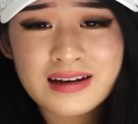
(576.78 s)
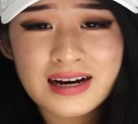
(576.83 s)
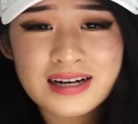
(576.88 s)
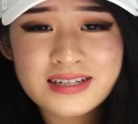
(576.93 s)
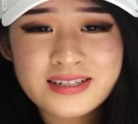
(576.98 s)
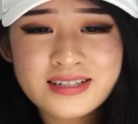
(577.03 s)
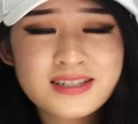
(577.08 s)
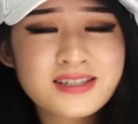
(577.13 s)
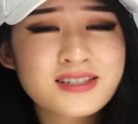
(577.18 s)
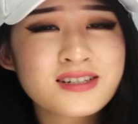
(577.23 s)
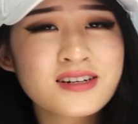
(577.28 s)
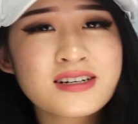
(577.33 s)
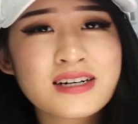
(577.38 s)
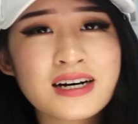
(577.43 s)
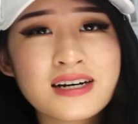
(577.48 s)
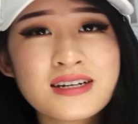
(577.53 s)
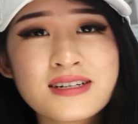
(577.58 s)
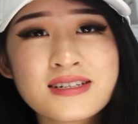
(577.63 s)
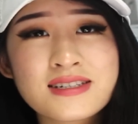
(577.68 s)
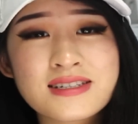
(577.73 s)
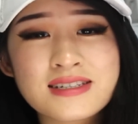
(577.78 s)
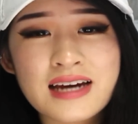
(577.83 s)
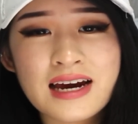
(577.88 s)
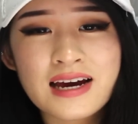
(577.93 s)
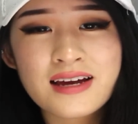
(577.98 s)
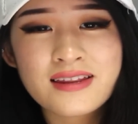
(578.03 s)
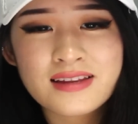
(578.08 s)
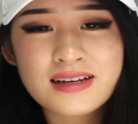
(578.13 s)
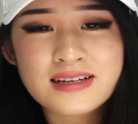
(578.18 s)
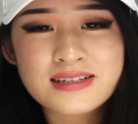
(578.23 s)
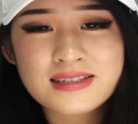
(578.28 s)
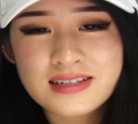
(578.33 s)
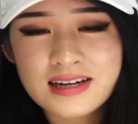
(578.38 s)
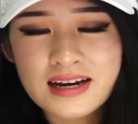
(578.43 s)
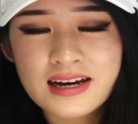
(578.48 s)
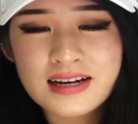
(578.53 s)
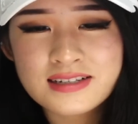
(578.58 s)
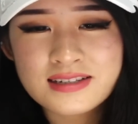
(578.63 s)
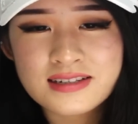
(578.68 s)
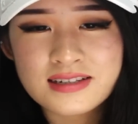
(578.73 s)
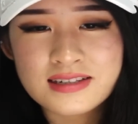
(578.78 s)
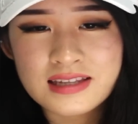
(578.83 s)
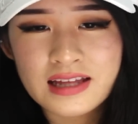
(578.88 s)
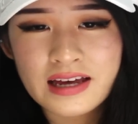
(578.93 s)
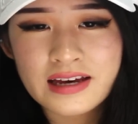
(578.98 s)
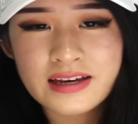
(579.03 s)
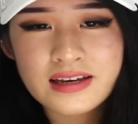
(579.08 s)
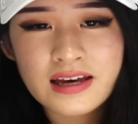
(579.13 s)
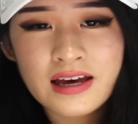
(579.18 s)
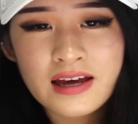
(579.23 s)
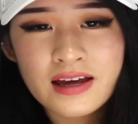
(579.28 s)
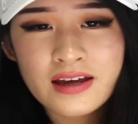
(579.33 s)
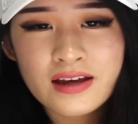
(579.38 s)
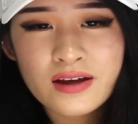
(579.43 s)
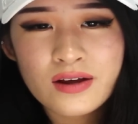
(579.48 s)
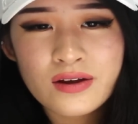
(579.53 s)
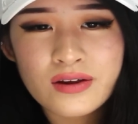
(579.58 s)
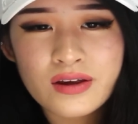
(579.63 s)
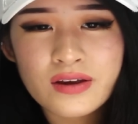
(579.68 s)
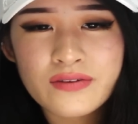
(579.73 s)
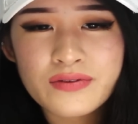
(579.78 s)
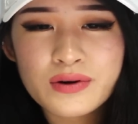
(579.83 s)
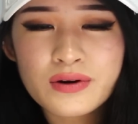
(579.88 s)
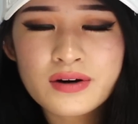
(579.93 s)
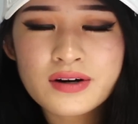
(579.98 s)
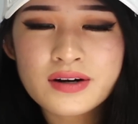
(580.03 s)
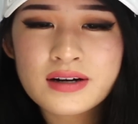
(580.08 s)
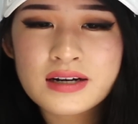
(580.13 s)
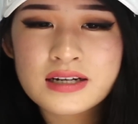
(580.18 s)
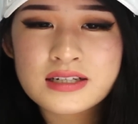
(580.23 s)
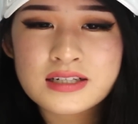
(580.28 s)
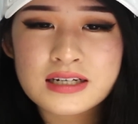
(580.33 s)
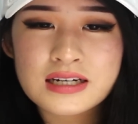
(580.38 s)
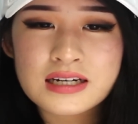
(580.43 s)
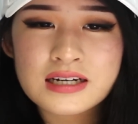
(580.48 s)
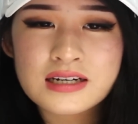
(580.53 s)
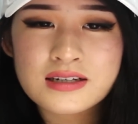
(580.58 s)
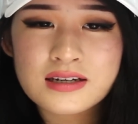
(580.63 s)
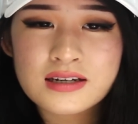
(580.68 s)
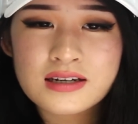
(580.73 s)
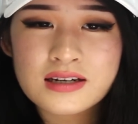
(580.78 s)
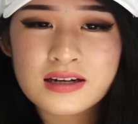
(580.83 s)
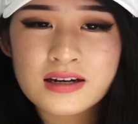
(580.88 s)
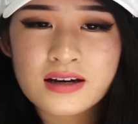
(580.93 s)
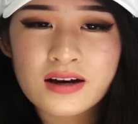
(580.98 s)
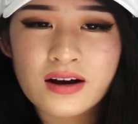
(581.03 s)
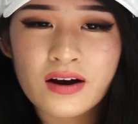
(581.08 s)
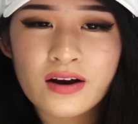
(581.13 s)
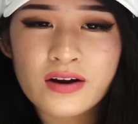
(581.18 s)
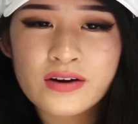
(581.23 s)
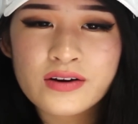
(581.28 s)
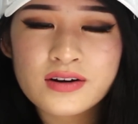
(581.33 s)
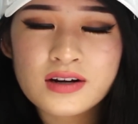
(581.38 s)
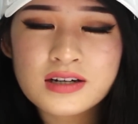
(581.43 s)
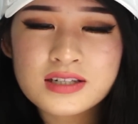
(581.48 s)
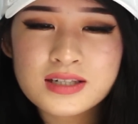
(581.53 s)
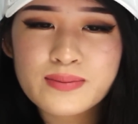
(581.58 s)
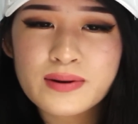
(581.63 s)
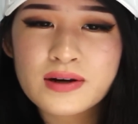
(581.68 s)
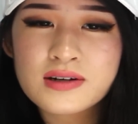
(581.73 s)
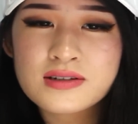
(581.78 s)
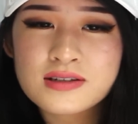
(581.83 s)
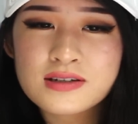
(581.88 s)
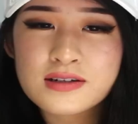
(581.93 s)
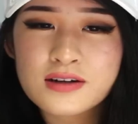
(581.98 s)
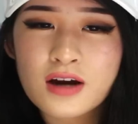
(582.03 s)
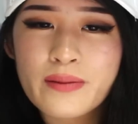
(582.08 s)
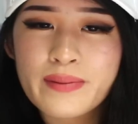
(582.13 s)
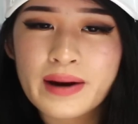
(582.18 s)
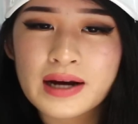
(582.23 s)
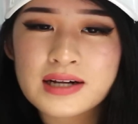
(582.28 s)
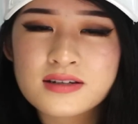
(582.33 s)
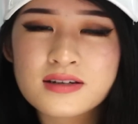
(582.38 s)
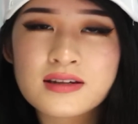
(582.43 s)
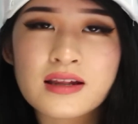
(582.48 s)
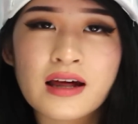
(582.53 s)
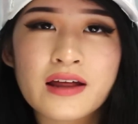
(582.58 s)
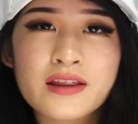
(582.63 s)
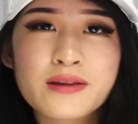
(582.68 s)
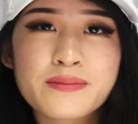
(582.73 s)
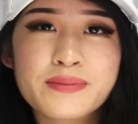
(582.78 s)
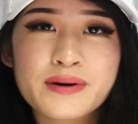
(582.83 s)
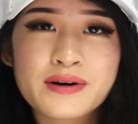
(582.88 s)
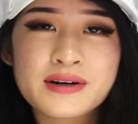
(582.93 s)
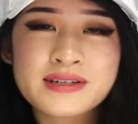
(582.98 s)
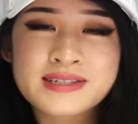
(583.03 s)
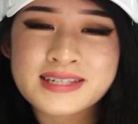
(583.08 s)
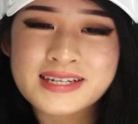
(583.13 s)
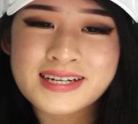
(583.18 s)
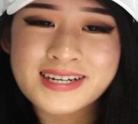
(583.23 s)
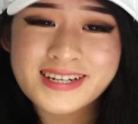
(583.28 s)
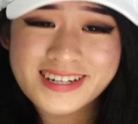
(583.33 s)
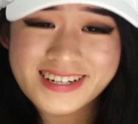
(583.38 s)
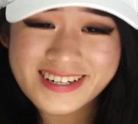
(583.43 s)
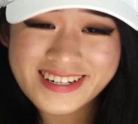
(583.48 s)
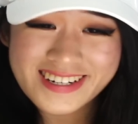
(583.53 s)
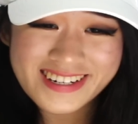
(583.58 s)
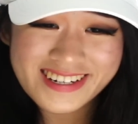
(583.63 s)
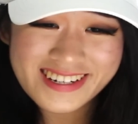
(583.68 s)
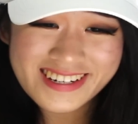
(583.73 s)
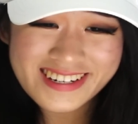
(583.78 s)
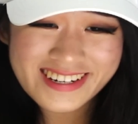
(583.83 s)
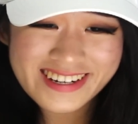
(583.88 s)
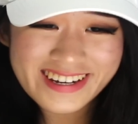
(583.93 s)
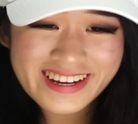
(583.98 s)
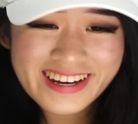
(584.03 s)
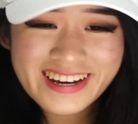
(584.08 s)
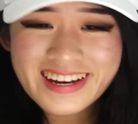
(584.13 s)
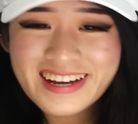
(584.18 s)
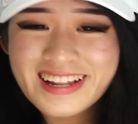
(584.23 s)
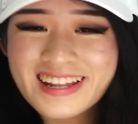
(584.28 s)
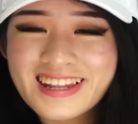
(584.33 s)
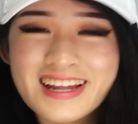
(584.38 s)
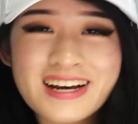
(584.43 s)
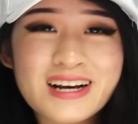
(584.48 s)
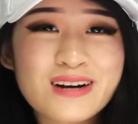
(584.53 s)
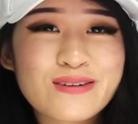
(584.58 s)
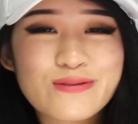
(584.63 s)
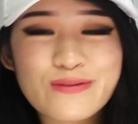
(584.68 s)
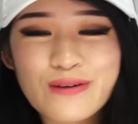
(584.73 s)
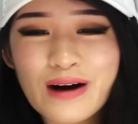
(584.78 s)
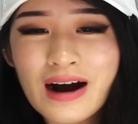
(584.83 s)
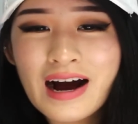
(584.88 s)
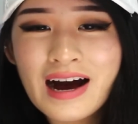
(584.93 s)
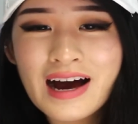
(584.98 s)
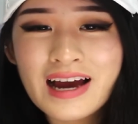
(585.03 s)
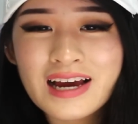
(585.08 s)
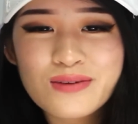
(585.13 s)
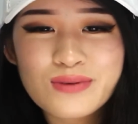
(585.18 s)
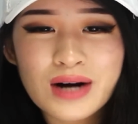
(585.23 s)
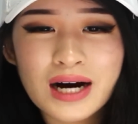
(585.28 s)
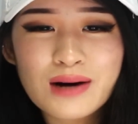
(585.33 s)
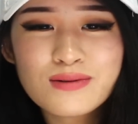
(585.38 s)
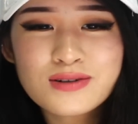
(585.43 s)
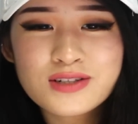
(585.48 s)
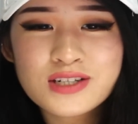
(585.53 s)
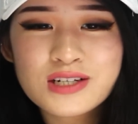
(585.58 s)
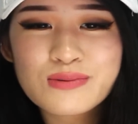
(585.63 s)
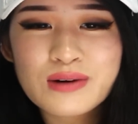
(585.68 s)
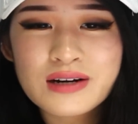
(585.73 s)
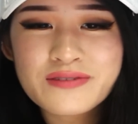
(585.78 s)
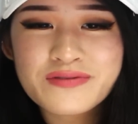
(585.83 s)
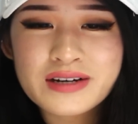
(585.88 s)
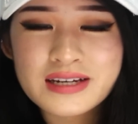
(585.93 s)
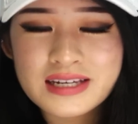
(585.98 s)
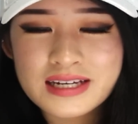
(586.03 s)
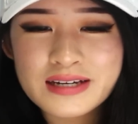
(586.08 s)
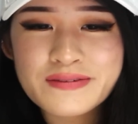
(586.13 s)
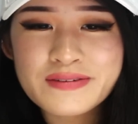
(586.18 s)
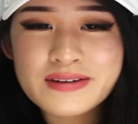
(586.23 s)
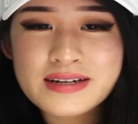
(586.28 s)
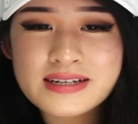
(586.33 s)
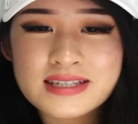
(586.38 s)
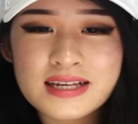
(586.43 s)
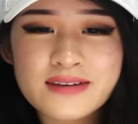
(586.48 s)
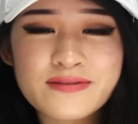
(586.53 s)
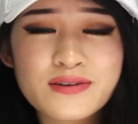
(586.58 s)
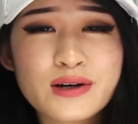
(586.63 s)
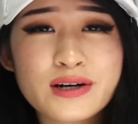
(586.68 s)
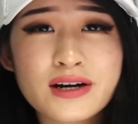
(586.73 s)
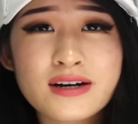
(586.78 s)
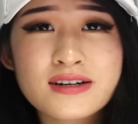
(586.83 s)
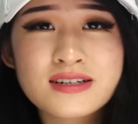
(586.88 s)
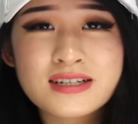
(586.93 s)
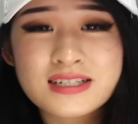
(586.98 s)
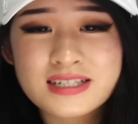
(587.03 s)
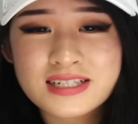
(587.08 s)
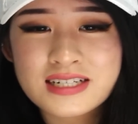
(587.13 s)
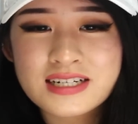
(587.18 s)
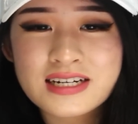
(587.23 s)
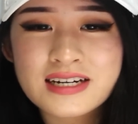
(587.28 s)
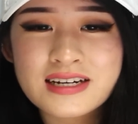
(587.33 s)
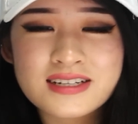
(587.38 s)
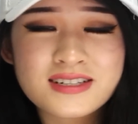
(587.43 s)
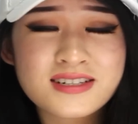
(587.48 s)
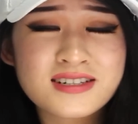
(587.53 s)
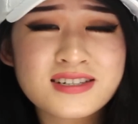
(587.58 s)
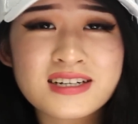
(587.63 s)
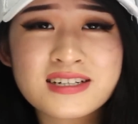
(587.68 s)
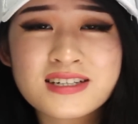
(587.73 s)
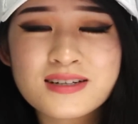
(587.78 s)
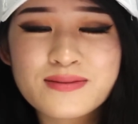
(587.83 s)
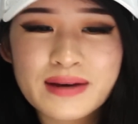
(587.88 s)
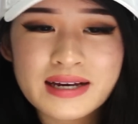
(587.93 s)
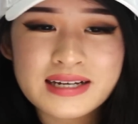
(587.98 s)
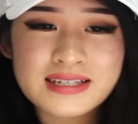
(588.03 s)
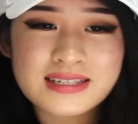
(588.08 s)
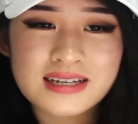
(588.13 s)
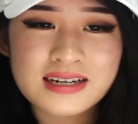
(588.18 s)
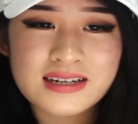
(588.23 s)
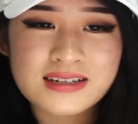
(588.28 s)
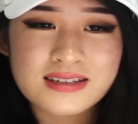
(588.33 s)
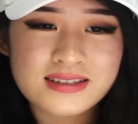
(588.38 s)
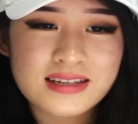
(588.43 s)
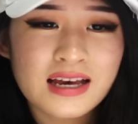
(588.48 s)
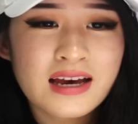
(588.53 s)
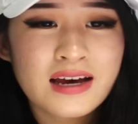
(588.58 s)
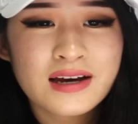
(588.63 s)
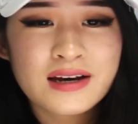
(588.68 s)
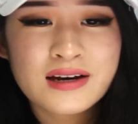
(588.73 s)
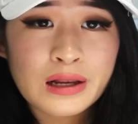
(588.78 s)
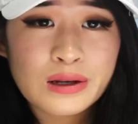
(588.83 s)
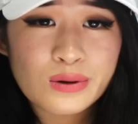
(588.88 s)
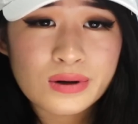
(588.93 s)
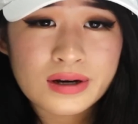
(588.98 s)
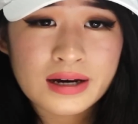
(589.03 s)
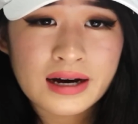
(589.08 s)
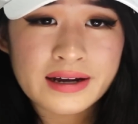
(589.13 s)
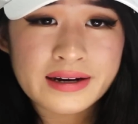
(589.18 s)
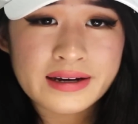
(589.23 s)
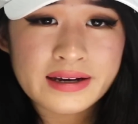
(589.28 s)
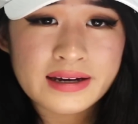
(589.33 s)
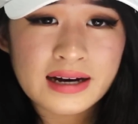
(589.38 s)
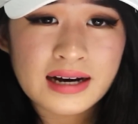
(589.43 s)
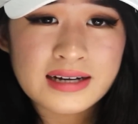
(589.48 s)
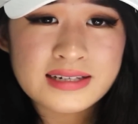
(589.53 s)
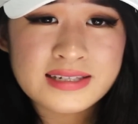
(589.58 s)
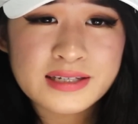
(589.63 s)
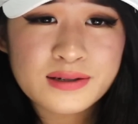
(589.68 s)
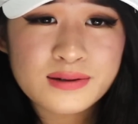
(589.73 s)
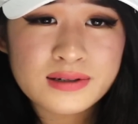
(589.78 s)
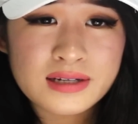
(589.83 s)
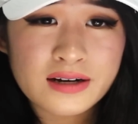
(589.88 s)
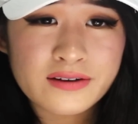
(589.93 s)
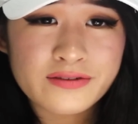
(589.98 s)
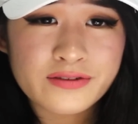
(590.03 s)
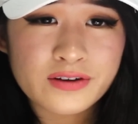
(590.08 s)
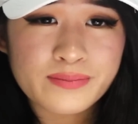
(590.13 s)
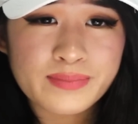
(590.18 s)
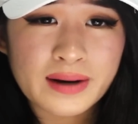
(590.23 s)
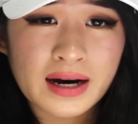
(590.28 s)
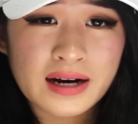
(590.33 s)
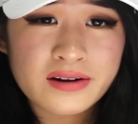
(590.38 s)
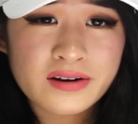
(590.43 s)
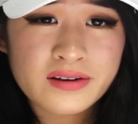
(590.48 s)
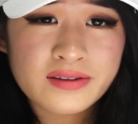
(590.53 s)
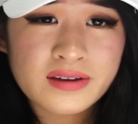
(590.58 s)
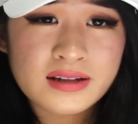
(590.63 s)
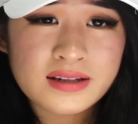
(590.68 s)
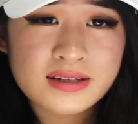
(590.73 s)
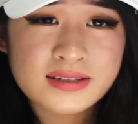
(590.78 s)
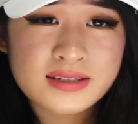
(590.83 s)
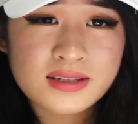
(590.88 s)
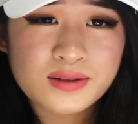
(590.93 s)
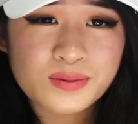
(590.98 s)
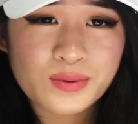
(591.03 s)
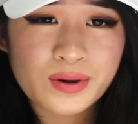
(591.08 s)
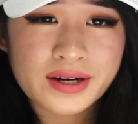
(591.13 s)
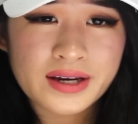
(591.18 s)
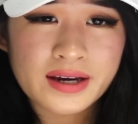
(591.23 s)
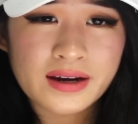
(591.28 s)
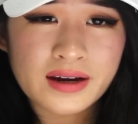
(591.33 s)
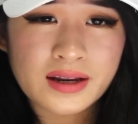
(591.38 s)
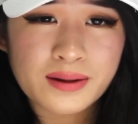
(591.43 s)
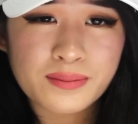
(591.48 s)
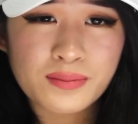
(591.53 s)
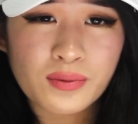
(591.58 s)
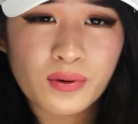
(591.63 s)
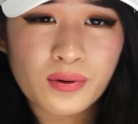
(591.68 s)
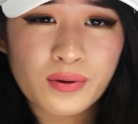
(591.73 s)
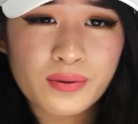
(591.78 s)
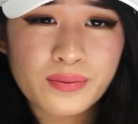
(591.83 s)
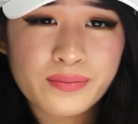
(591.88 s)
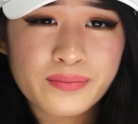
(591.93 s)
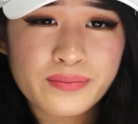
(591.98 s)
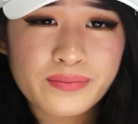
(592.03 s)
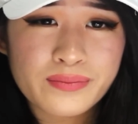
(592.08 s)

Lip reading: I just don't understand these texts. Like, if you're going to cheat, you're not supposed to go back to the other person. Like, why? Why would you want forgiveness if you're going to cheat? It just doesn't make sense. Look, honey, I still love you, but I don't think this is working anymore.